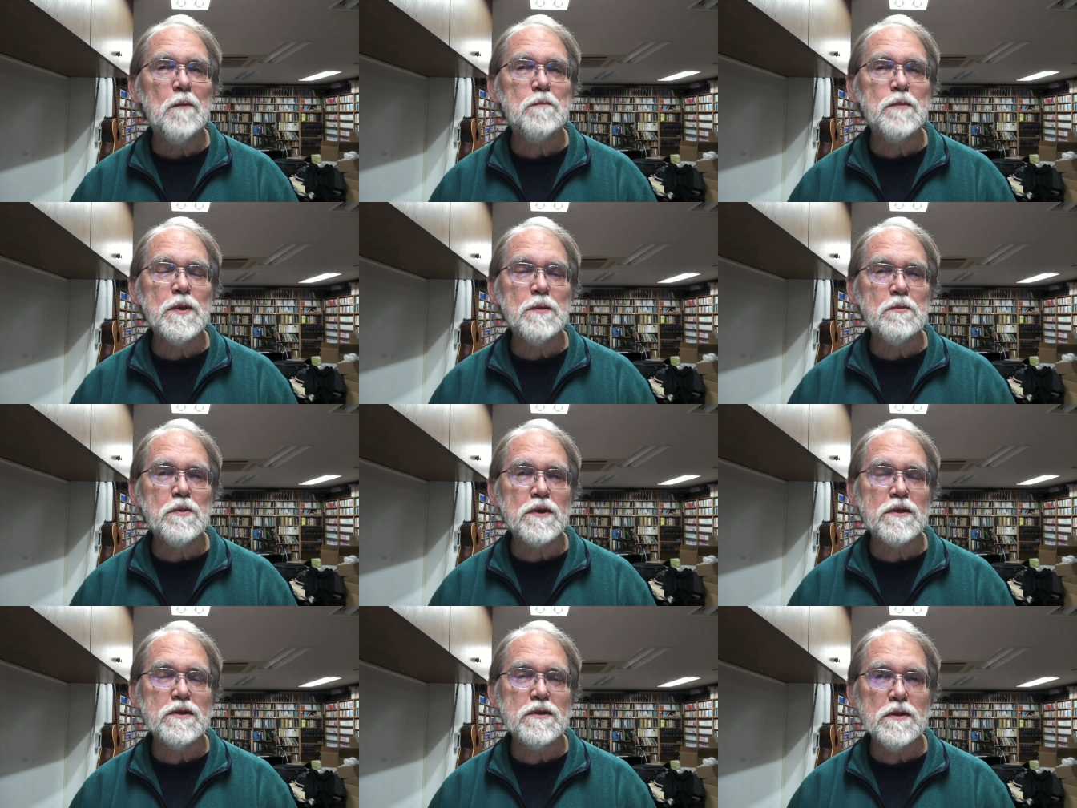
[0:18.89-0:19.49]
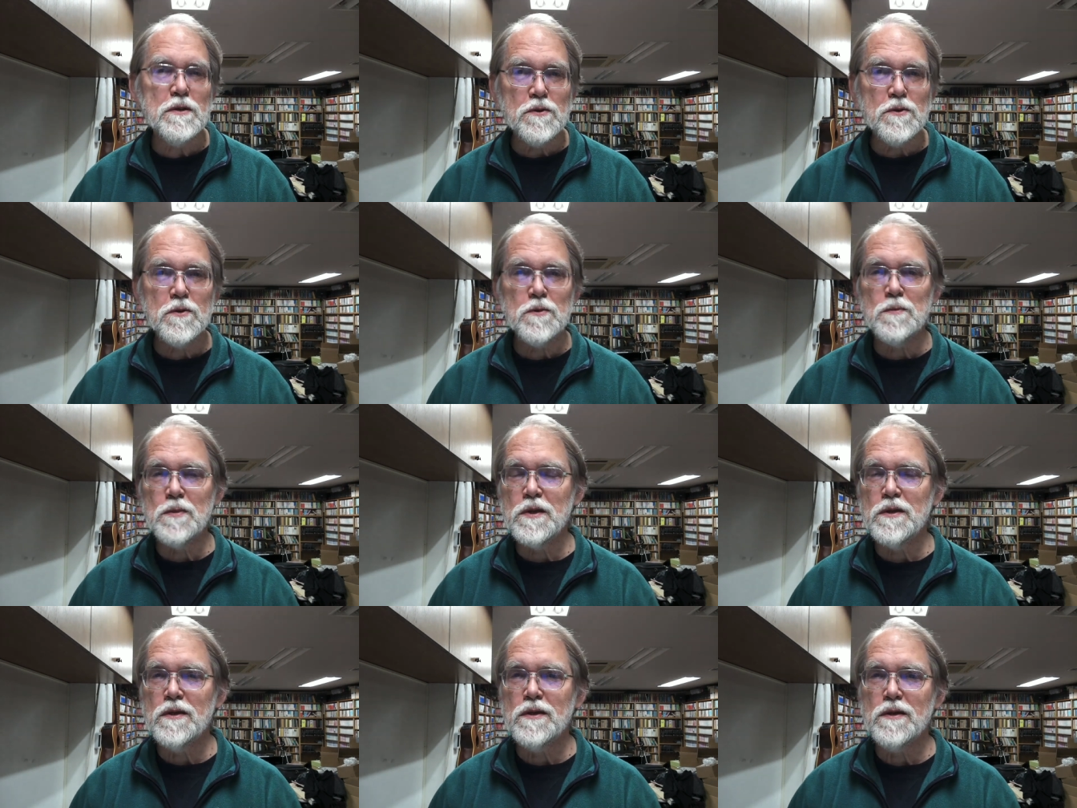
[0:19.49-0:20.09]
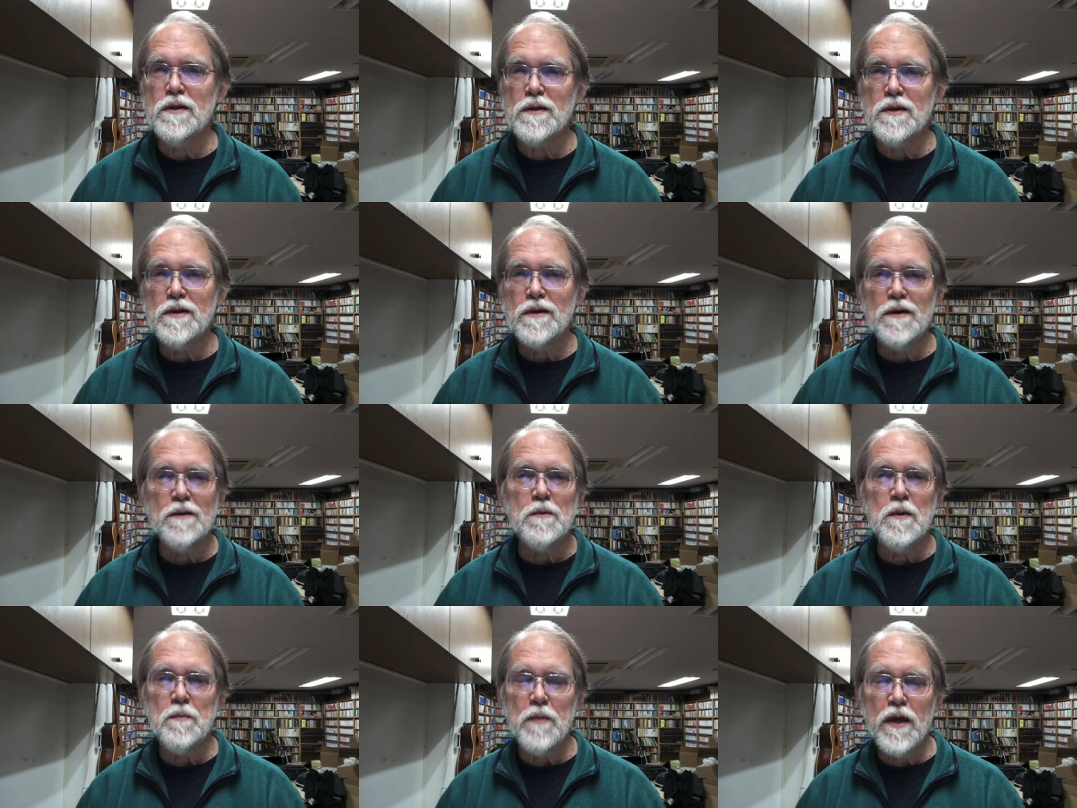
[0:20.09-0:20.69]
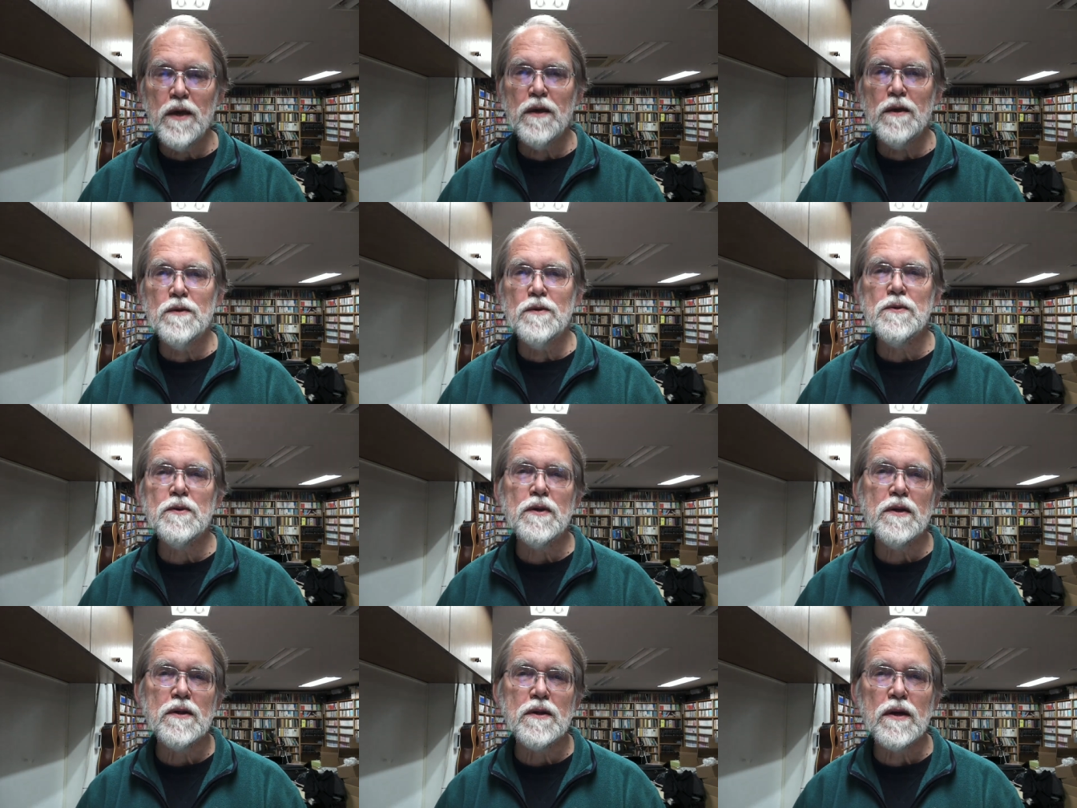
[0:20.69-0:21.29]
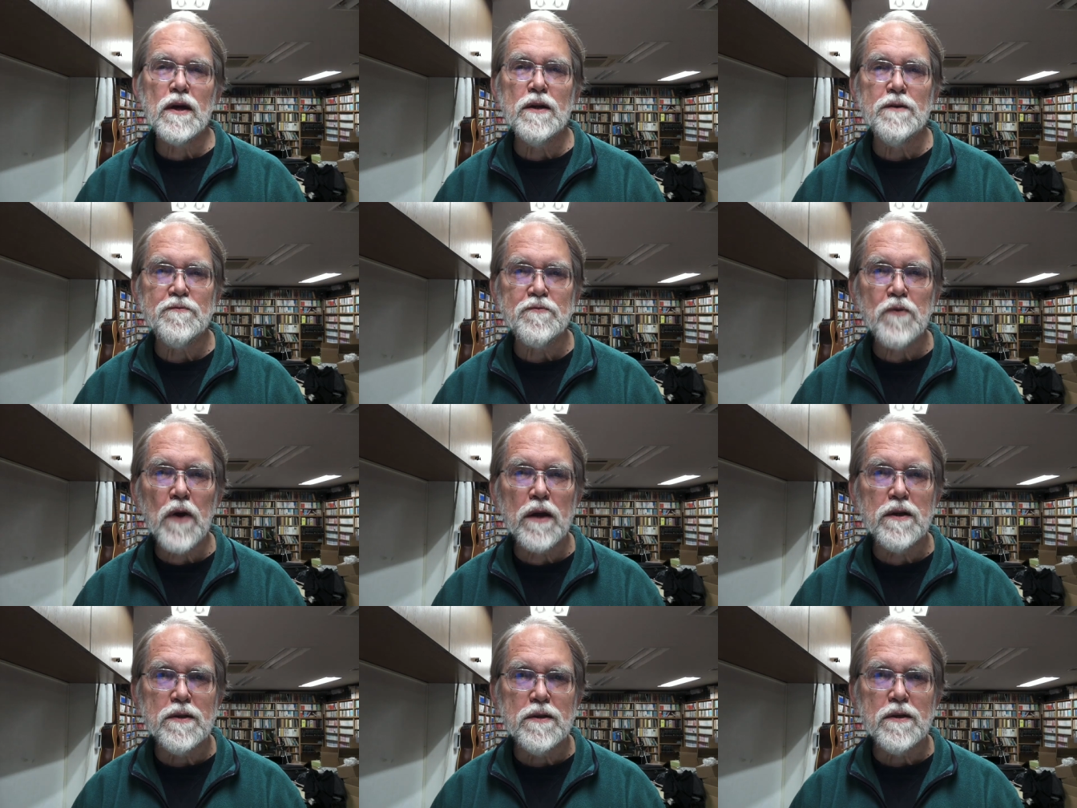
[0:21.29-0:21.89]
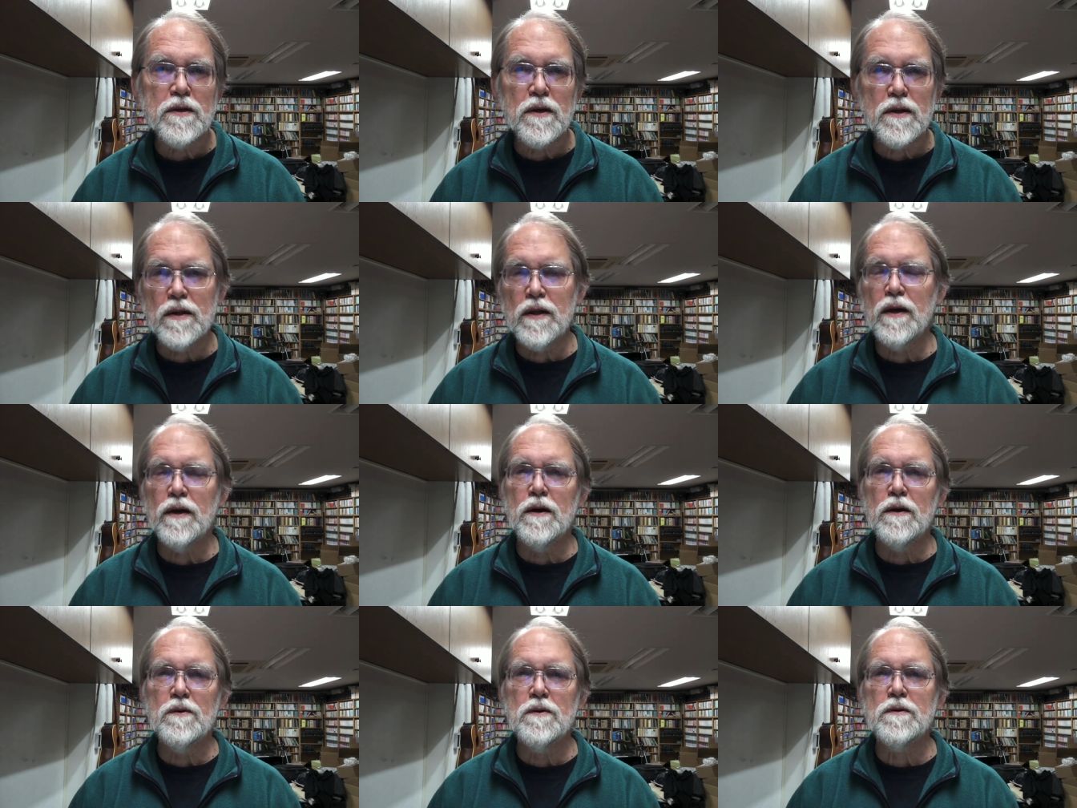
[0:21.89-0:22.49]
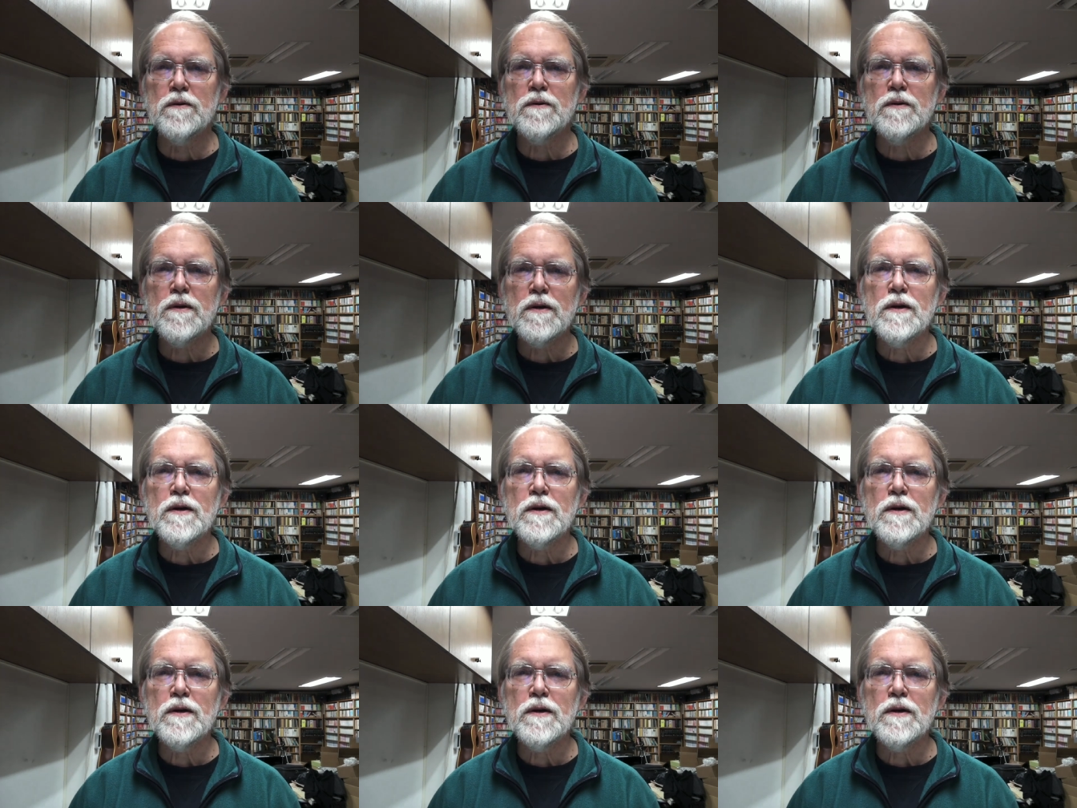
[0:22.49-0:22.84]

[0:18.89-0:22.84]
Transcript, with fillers: People continue to be amazed and kind of frightened at how